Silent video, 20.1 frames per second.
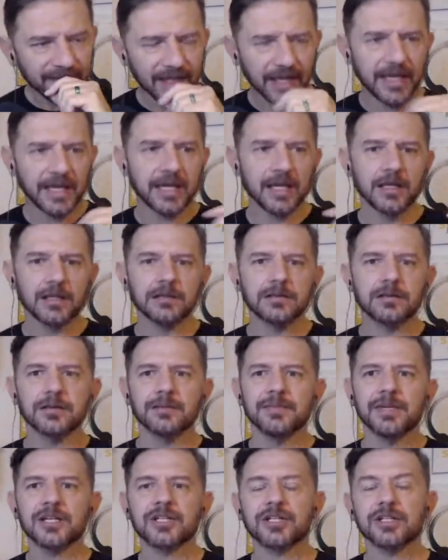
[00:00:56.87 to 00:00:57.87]
And the
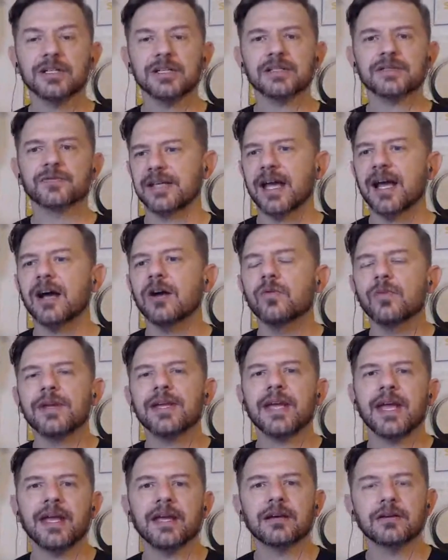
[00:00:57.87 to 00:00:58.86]
mission is how
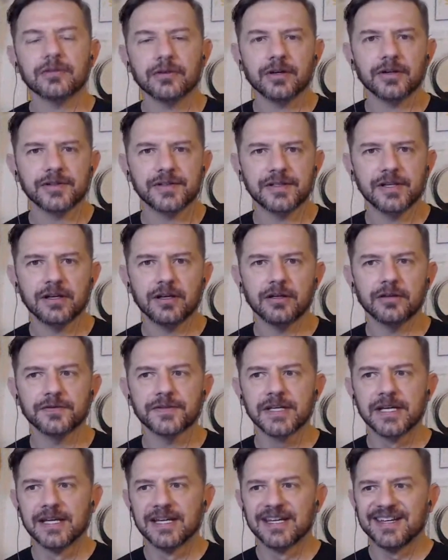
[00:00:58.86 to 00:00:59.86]
we anchor
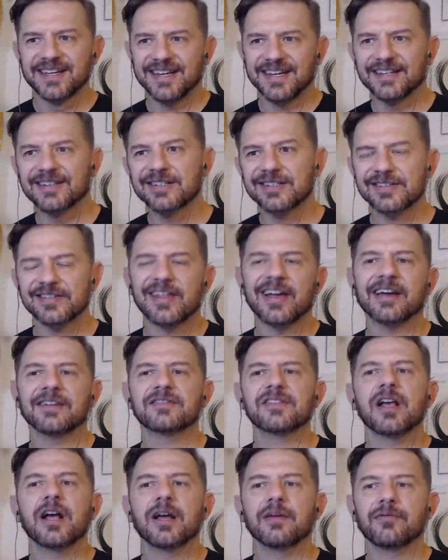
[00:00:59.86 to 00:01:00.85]
ourselves in this
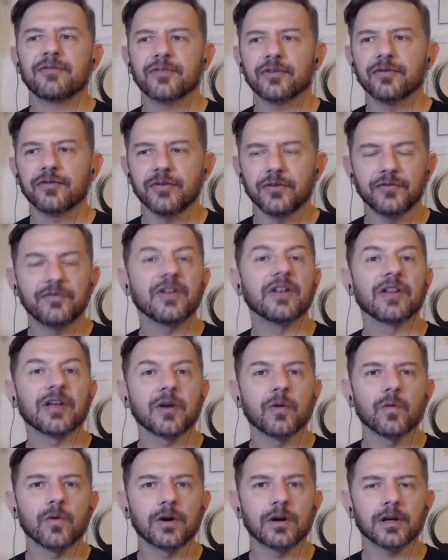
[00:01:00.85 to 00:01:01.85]
lifetime for
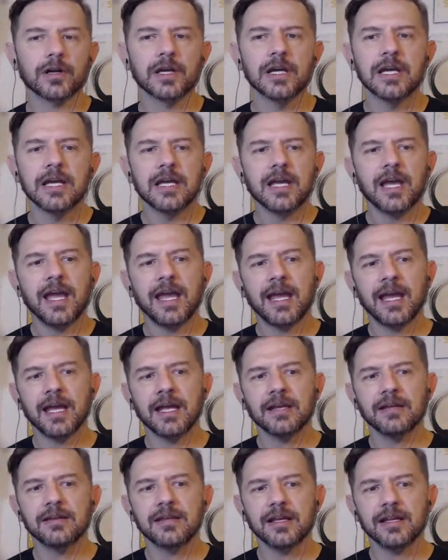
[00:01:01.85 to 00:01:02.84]
fulfilling work.
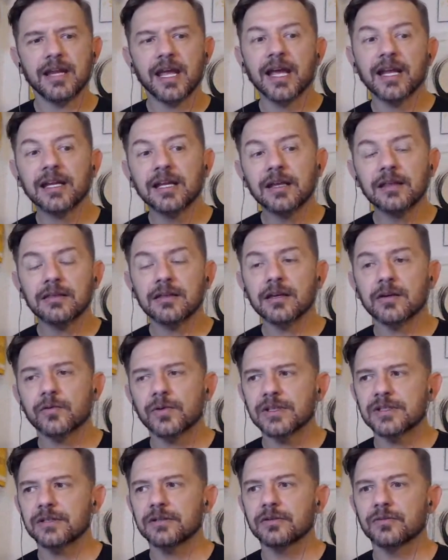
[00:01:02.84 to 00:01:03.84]
And then anything
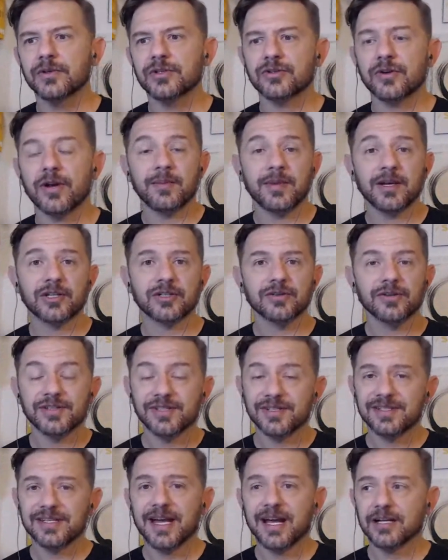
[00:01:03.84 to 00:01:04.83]
we do, we to make sure it's
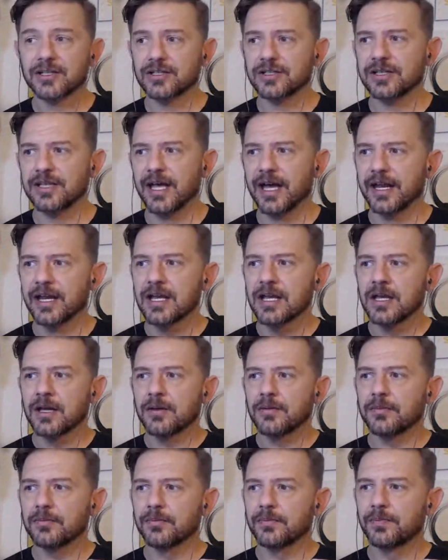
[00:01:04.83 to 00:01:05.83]
attached to that.
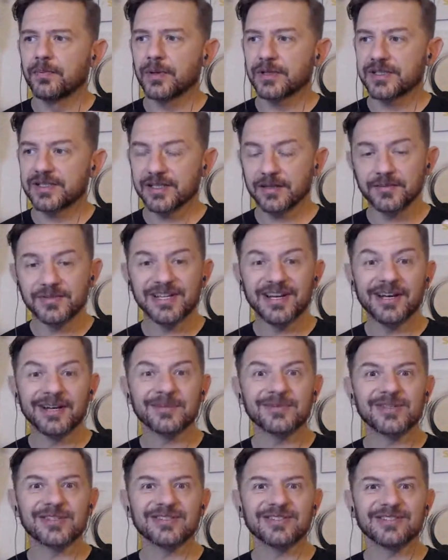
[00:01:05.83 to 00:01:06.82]
But
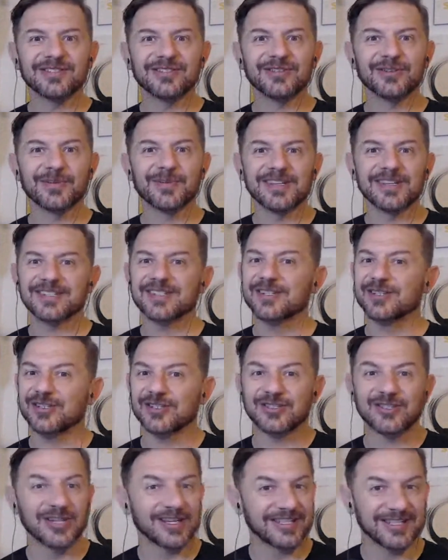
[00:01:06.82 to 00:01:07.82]
sometimes your business
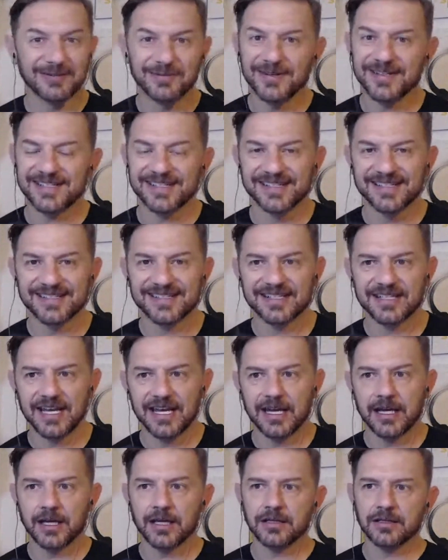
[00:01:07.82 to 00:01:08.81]
is just a business.
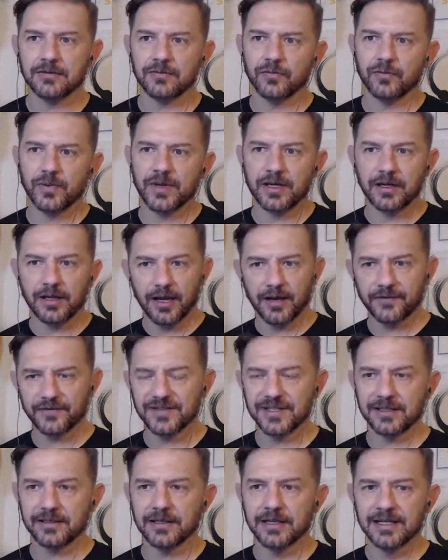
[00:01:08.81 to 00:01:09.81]
And we
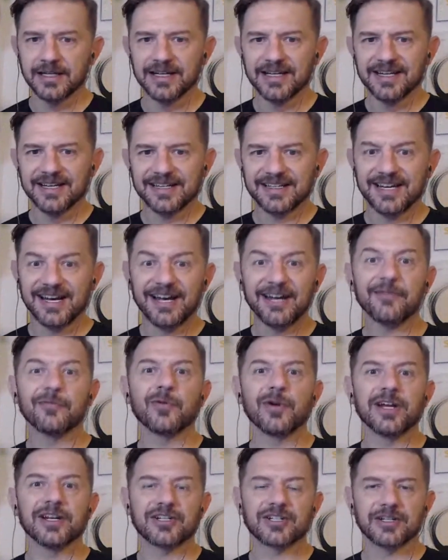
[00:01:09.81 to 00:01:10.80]
often kind of
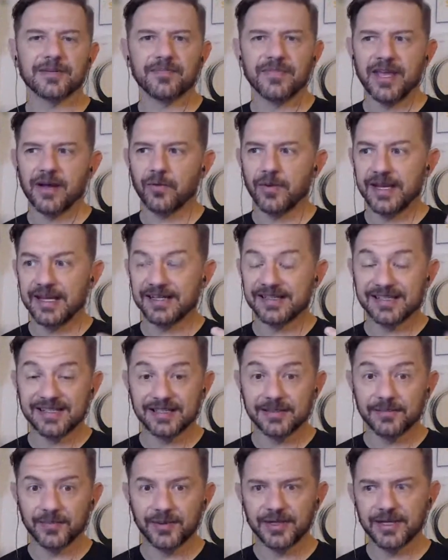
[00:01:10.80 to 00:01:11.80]
wish that we had
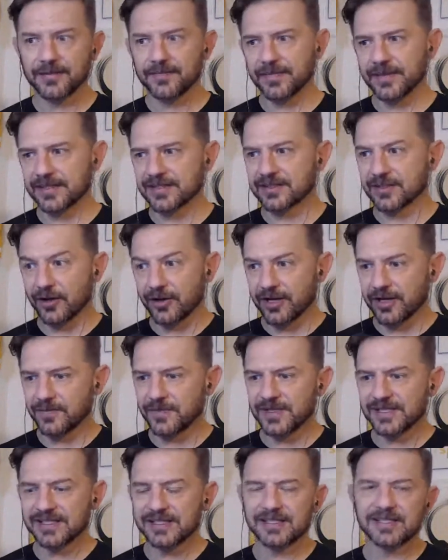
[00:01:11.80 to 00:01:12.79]
simply started
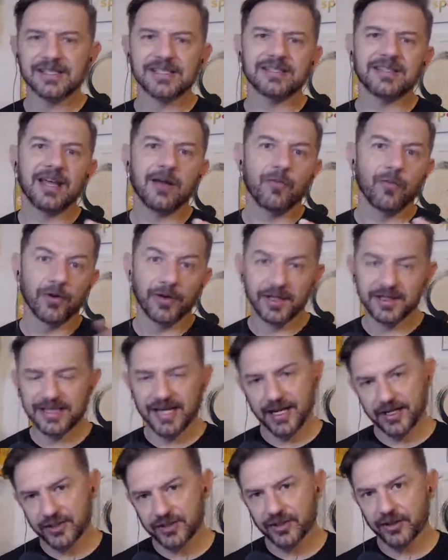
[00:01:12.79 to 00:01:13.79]
businesses that weren't
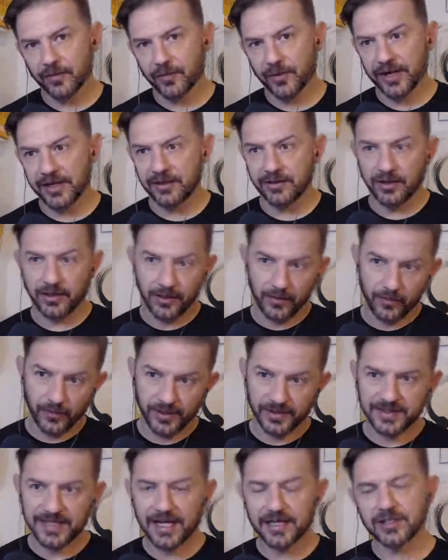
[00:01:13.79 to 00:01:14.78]
attached to the brand at all, that weren't
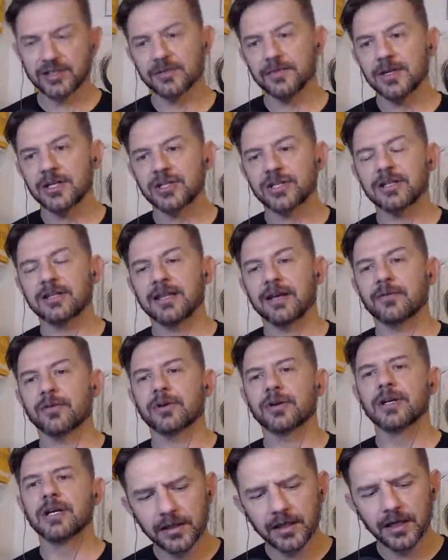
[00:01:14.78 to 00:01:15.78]
attached to mission, and they
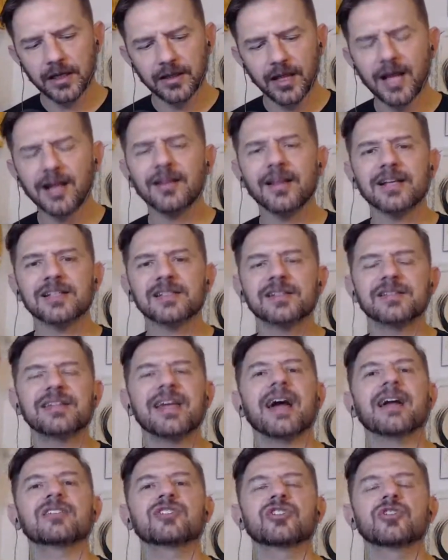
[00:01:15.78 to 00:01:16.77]
were a lot less
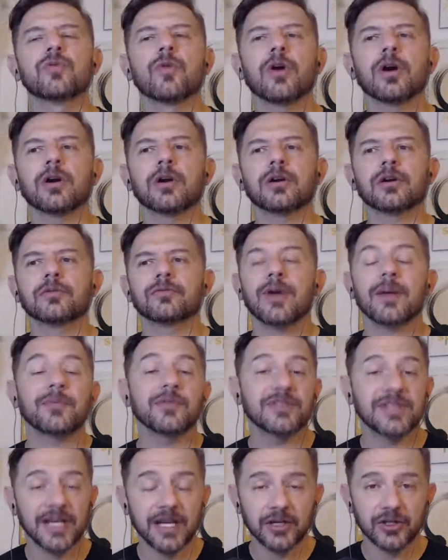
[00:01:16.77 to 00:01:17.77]
attached to our
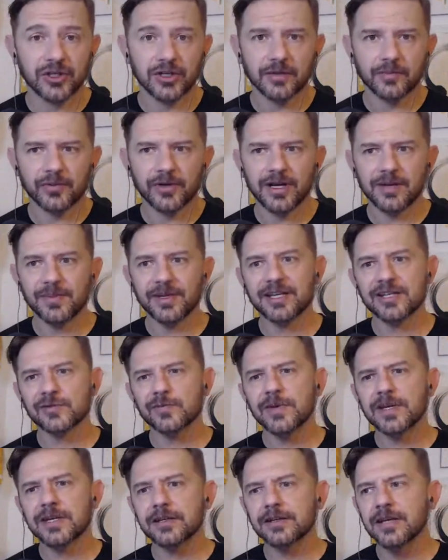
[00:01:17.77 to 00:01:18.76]
reputation and brand, because
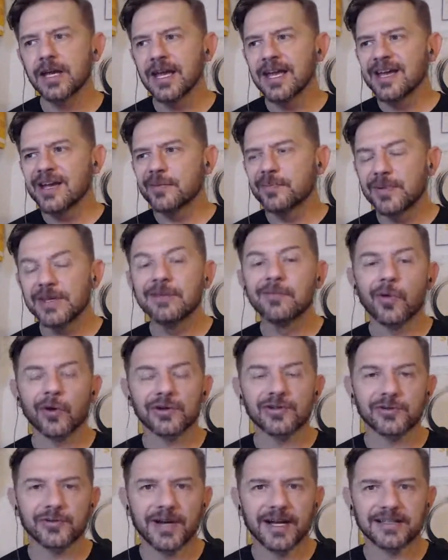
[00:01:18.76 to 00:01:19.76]
we could be more
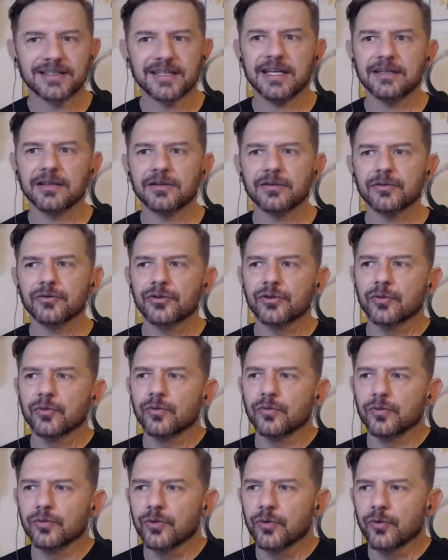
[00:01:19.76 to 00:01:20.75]
direct. And
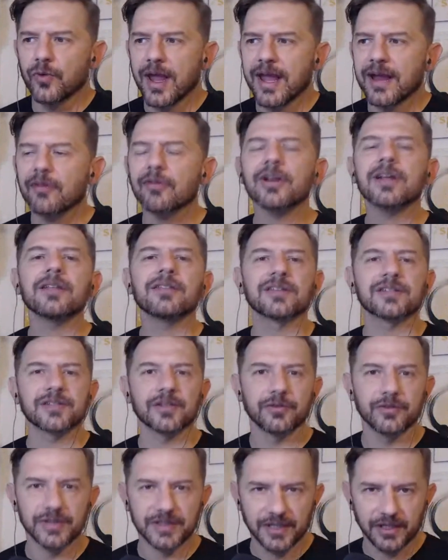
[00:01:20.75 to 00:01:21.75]
the area this
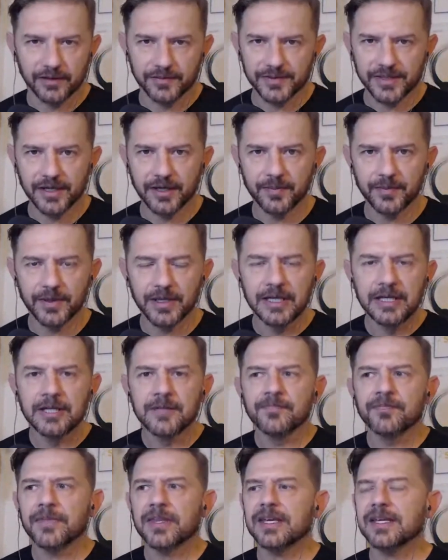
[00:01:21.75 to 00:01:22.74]
always comes up
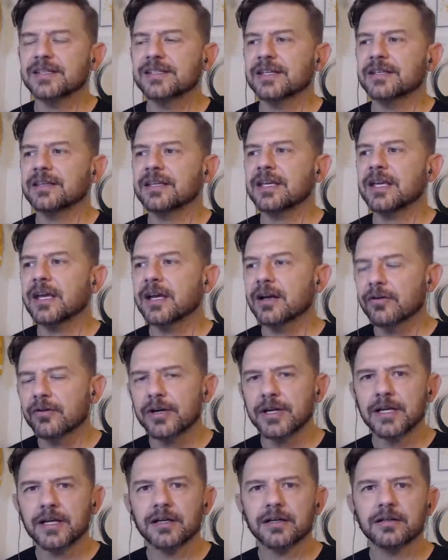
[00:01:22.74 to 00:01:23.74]
is in the
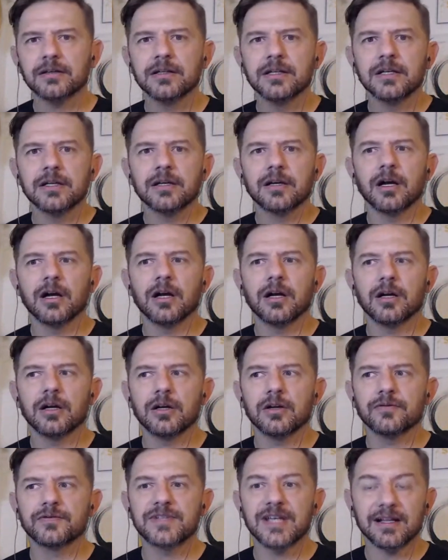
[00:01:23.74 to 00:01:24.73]
area
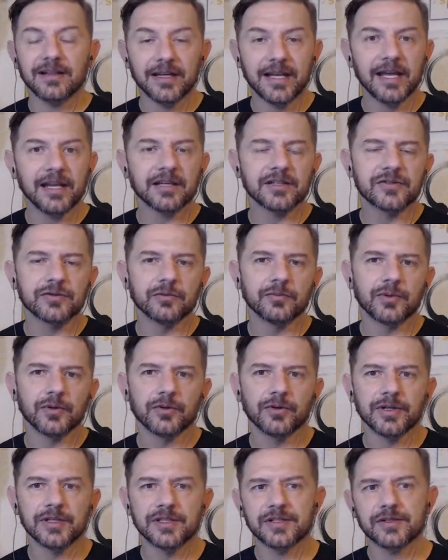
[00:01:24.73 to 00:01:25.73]
of delegating to
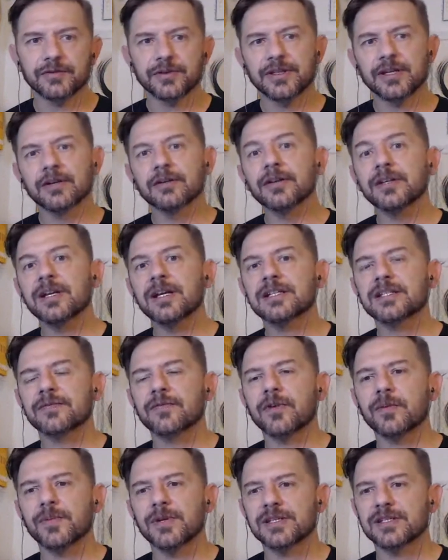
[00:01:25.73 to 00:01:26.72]
employees. So in the early days of
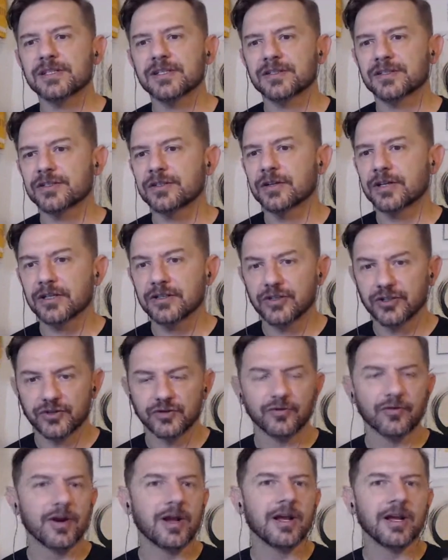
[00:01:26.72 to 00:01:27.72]
our business, you can just
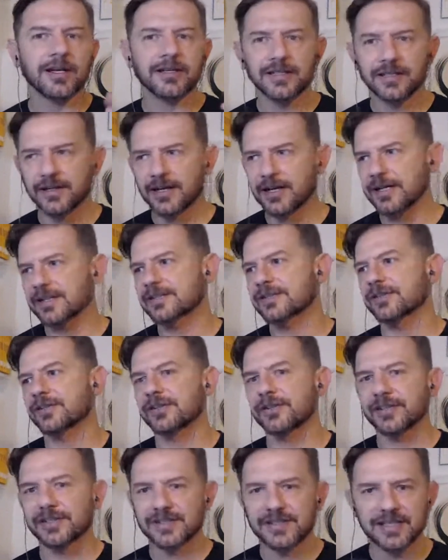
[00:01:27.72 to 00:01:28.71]
grind and
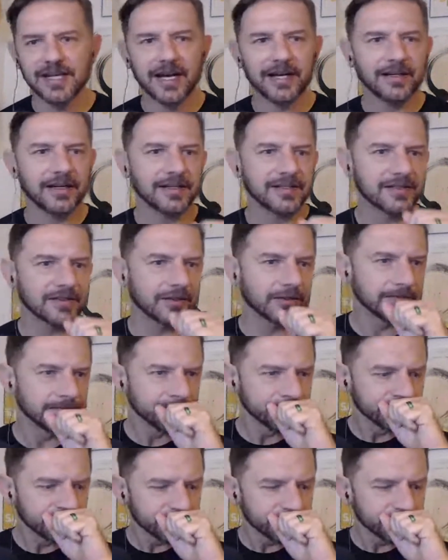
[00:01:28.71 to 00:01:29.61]
hustle and side hustle.